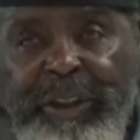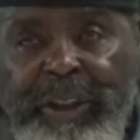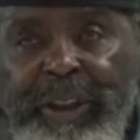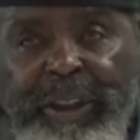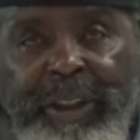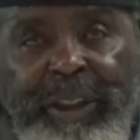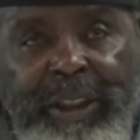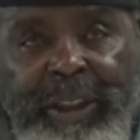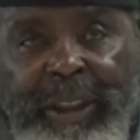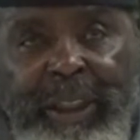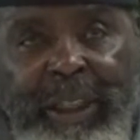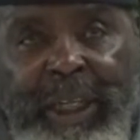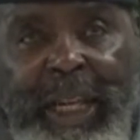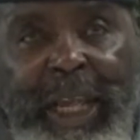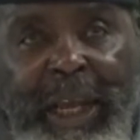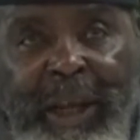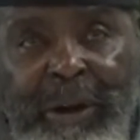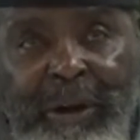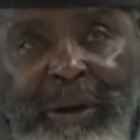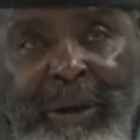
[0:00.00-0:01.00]
hit
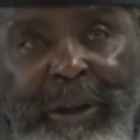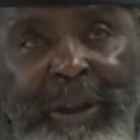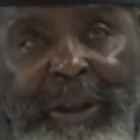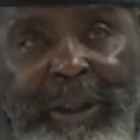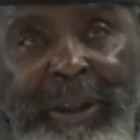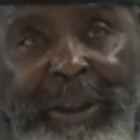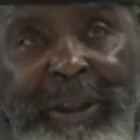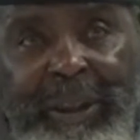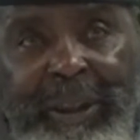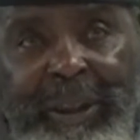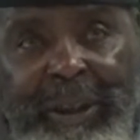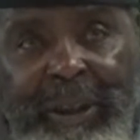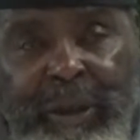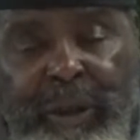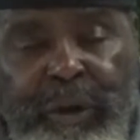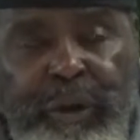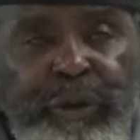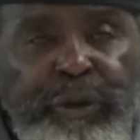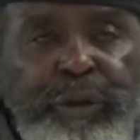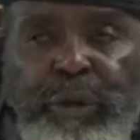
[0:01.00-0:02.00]
now.
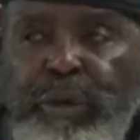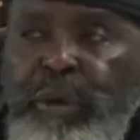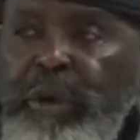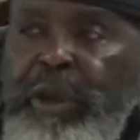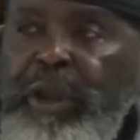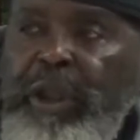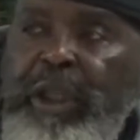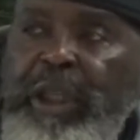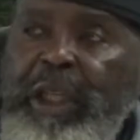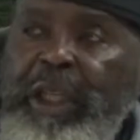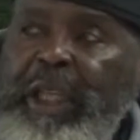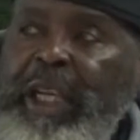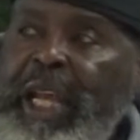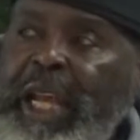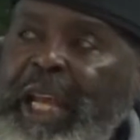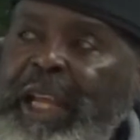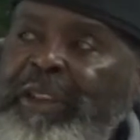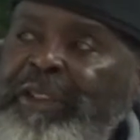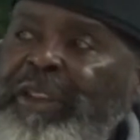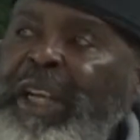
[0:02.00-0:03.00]
So it
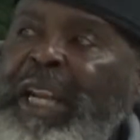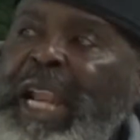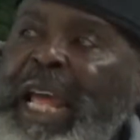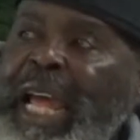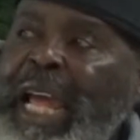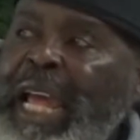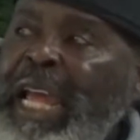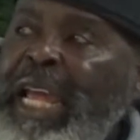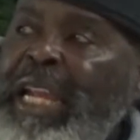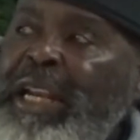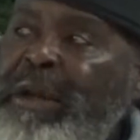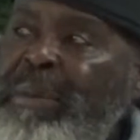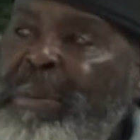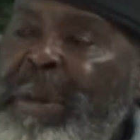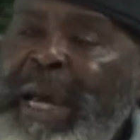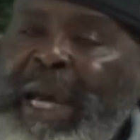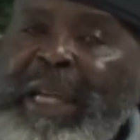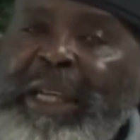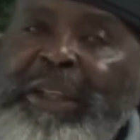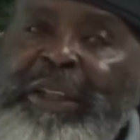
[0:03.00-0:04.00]
has a line
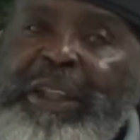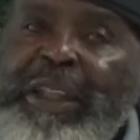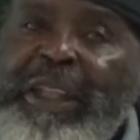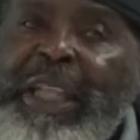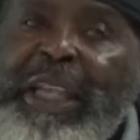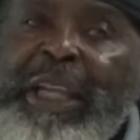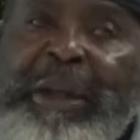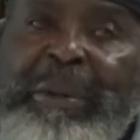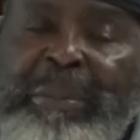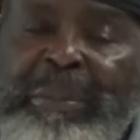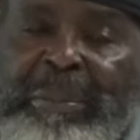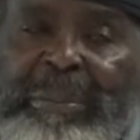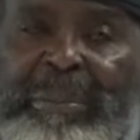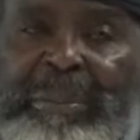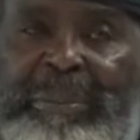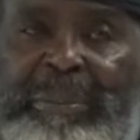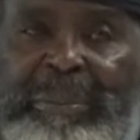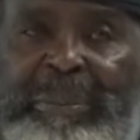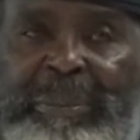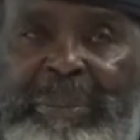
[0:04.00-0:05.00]
back to them.
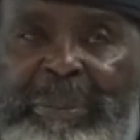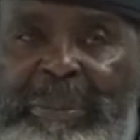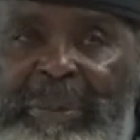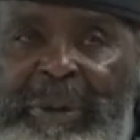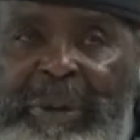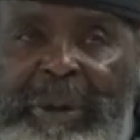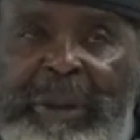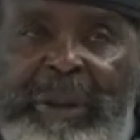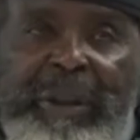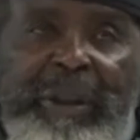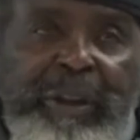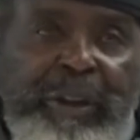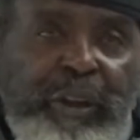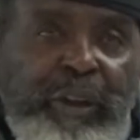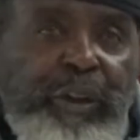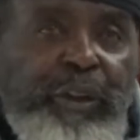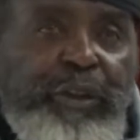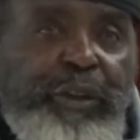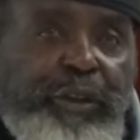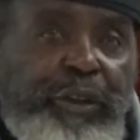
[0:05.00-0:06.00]

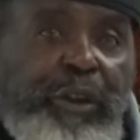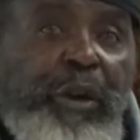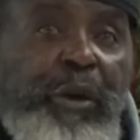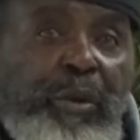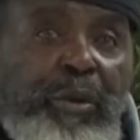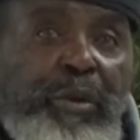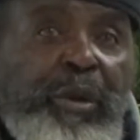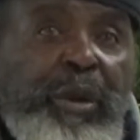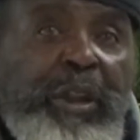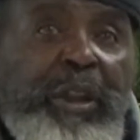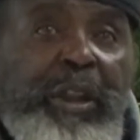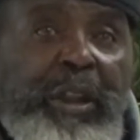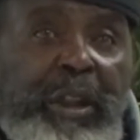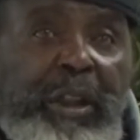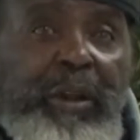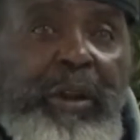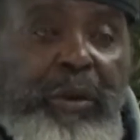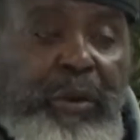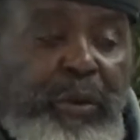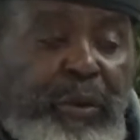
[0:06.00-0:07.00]
So would,
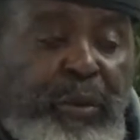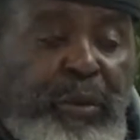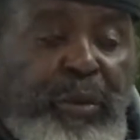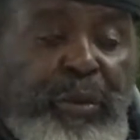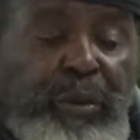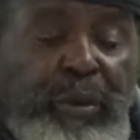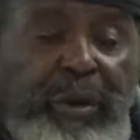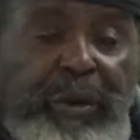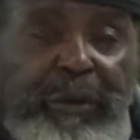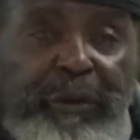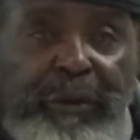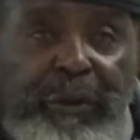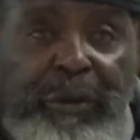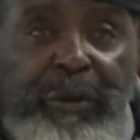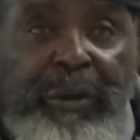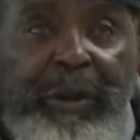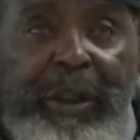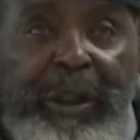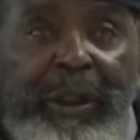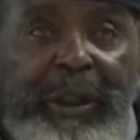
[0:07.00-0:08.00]
if you
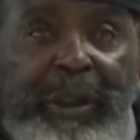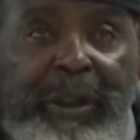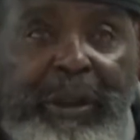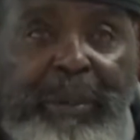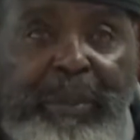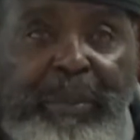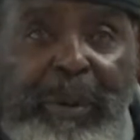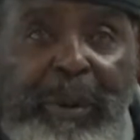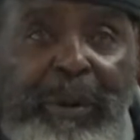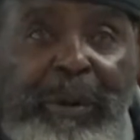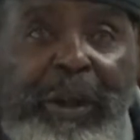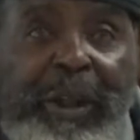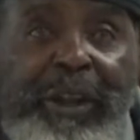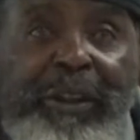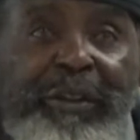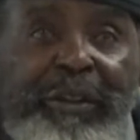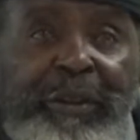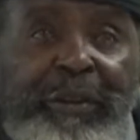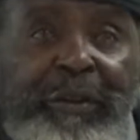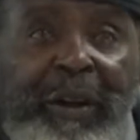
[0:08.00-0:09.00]
get the
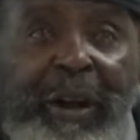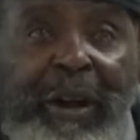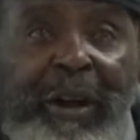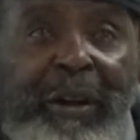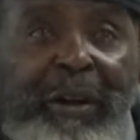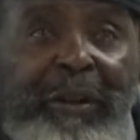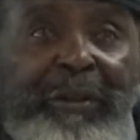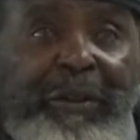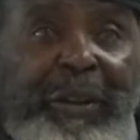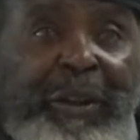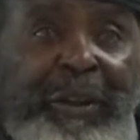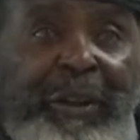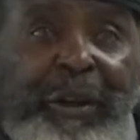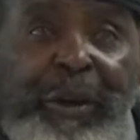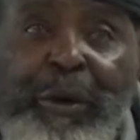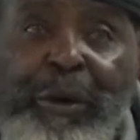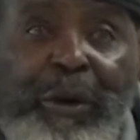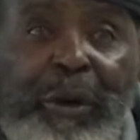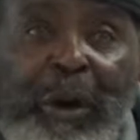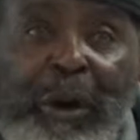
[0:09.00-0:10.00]
police involved,
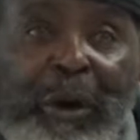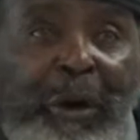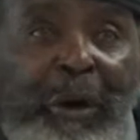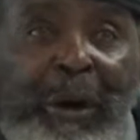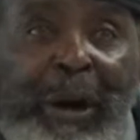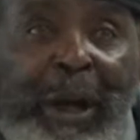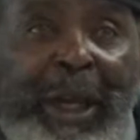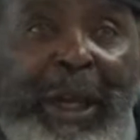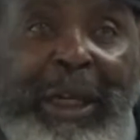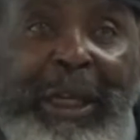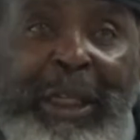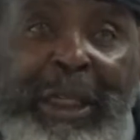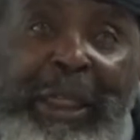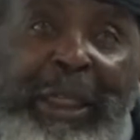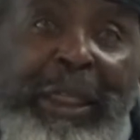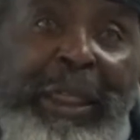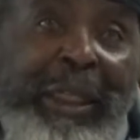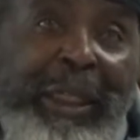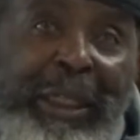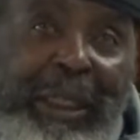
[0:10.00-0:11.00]
no caller
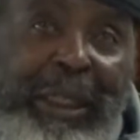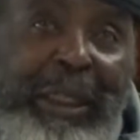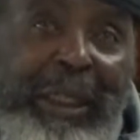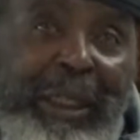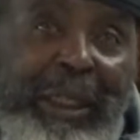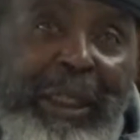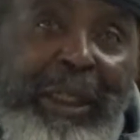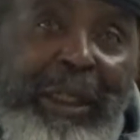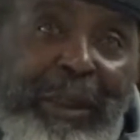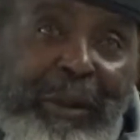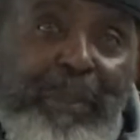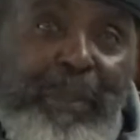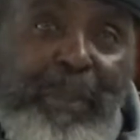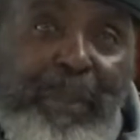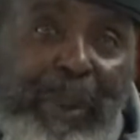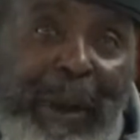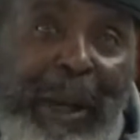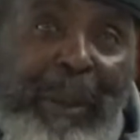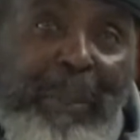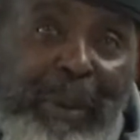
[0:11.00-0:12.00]
ID, it'll
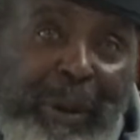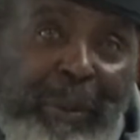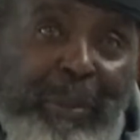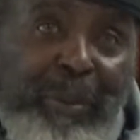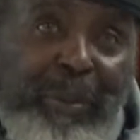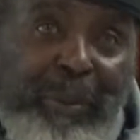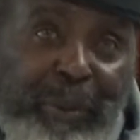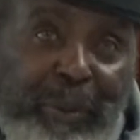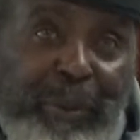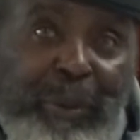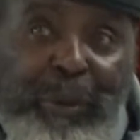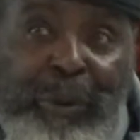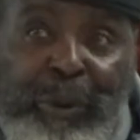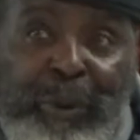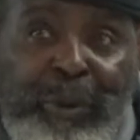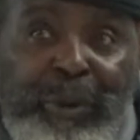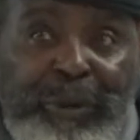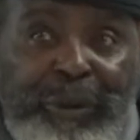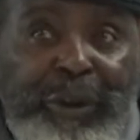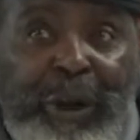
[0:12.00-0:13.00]
pop up
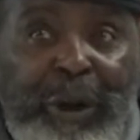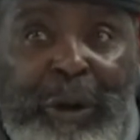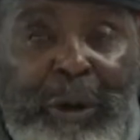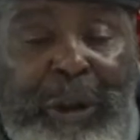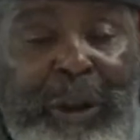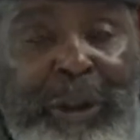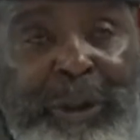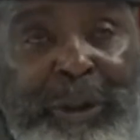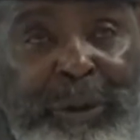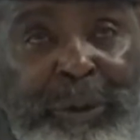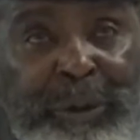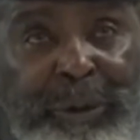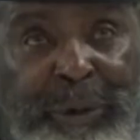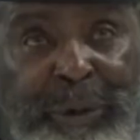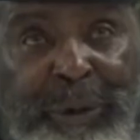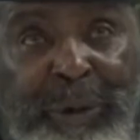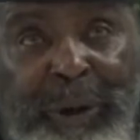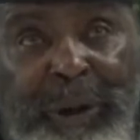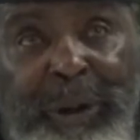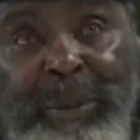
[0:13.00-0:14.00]
who's calling you. You
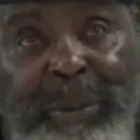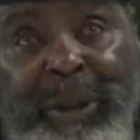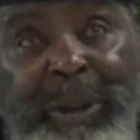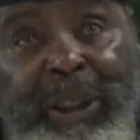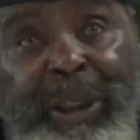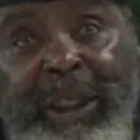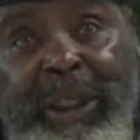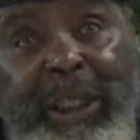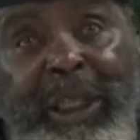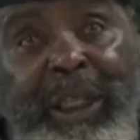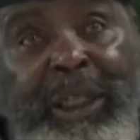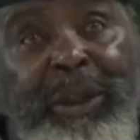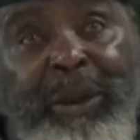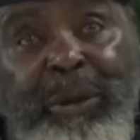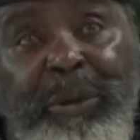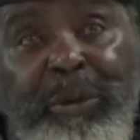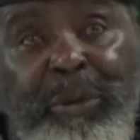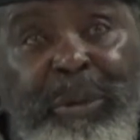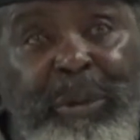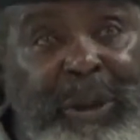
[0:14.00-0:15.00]
know what I mean? It ain't no